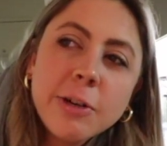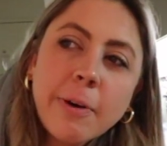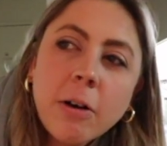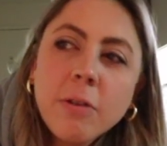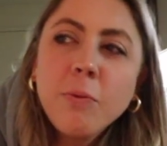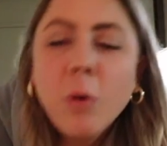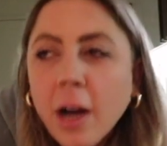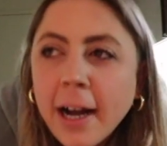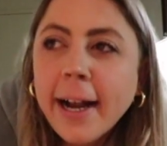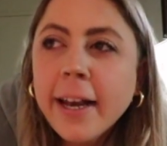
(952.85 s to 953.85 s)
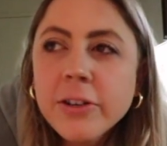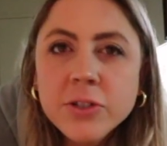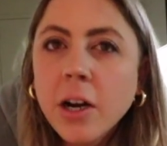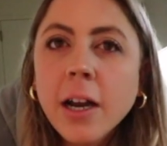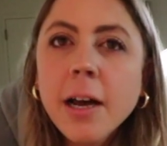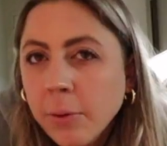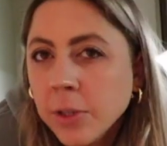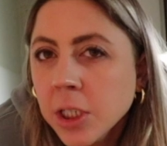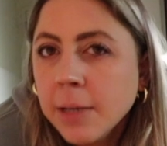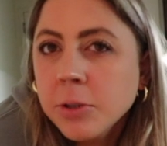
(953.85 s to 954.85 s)
a bottle of wine and just caught up. We
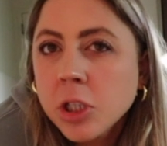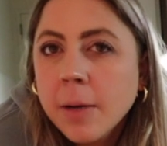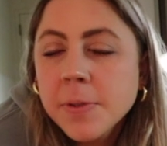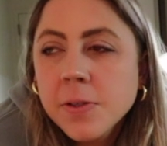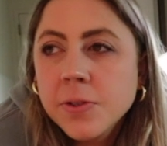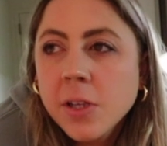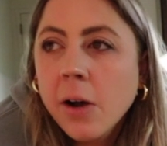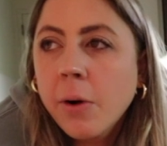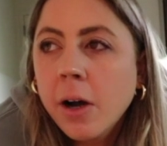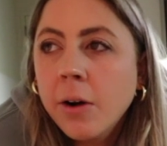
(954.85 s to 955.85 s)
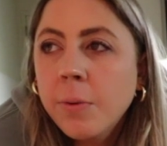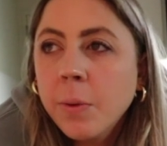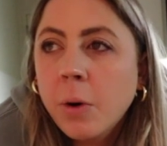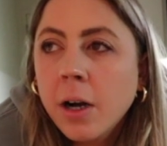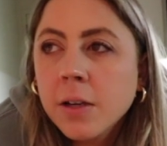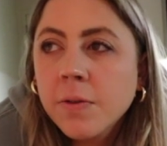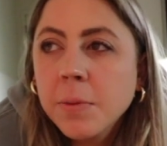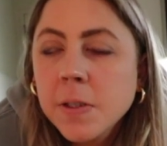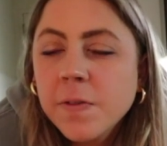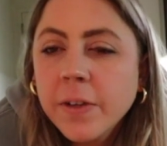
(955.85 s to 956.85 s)
went to a couple shops in Soho. We walked
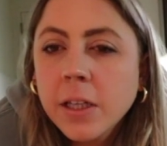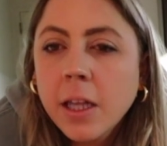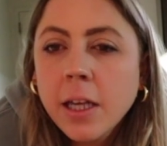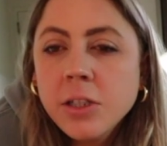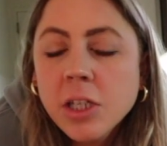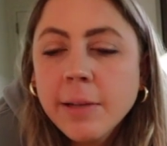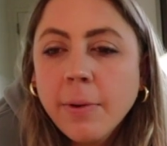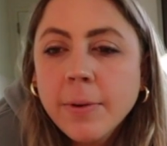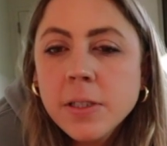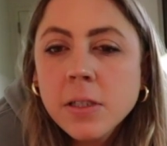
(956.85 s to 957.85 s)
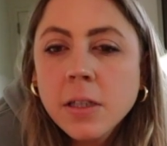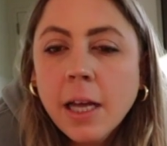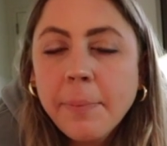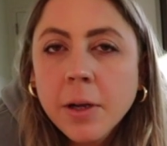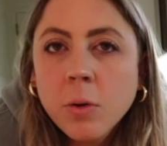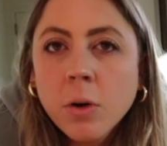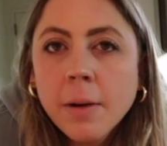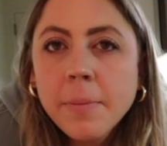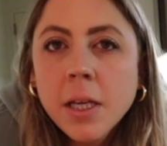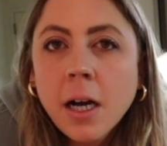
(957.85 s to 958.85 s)
from East Village and then we went to La
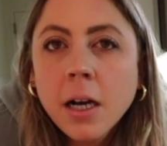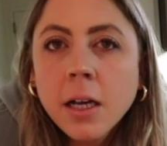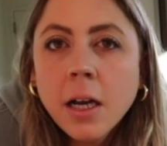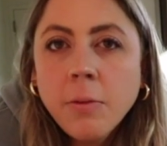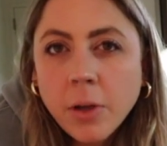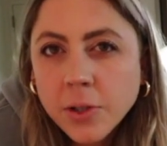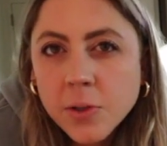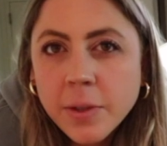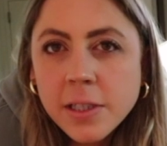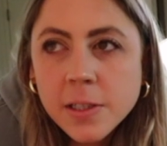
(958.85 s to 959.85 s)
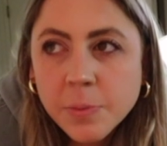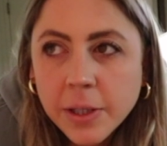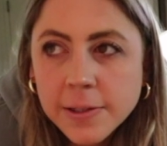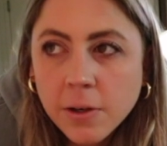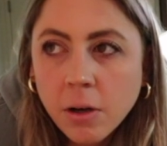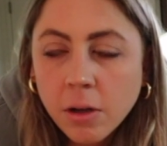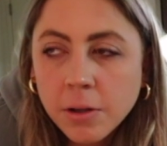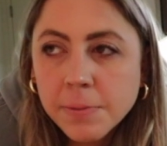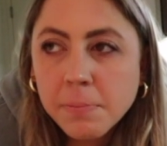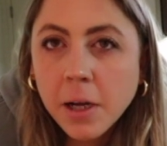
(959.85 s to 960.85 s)
Pecora Bianca. We also went to this place
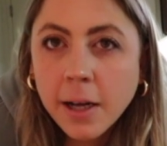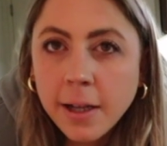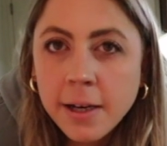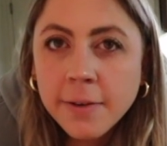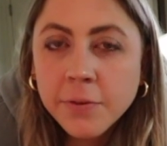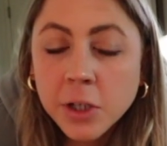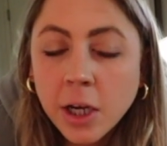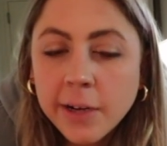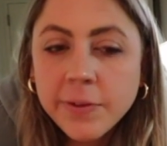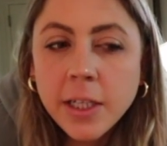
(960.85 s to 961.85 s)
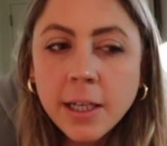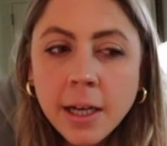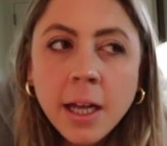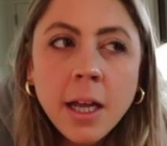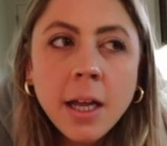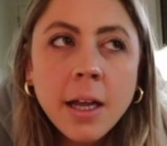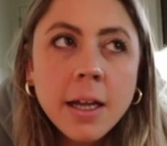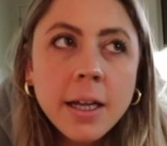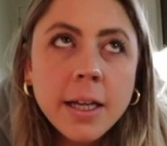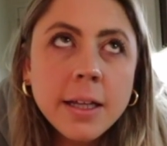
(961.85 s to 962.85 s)
called Mud for coffee
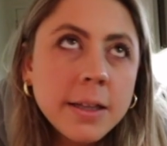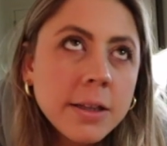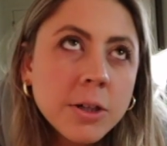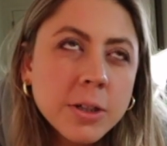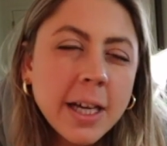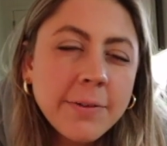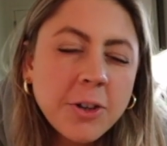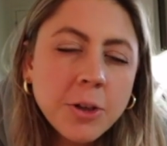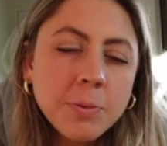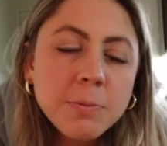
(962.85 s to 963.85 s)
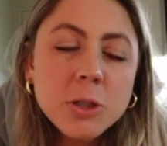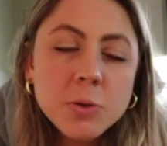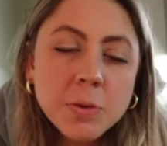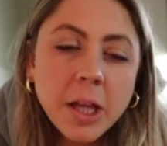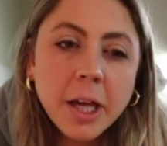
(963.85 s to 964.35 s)
in the early afternoon, which is really